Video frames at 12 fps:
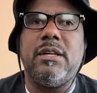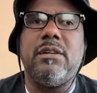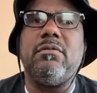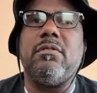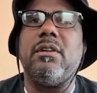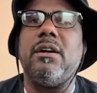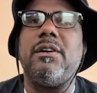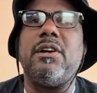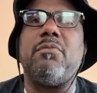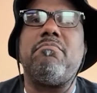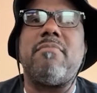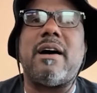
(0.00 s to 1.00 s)
You want to love your
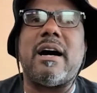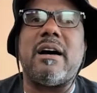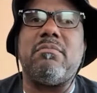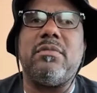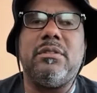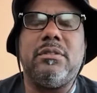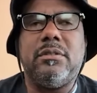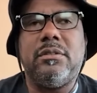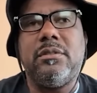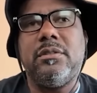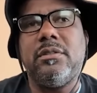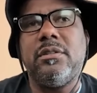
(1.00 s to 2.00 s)
mama.
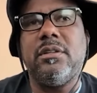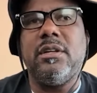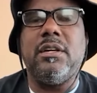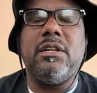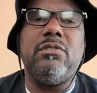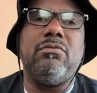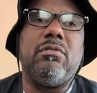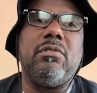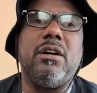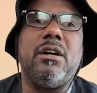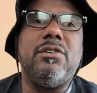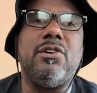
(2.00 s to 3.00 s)
You want to
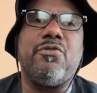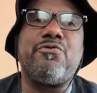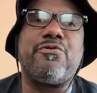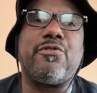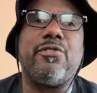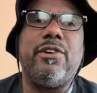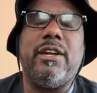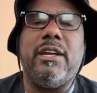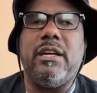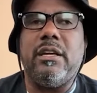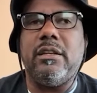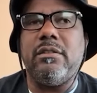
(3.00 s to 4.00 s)
love your
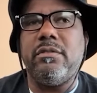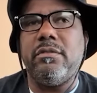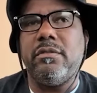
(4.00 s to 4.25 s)
friends.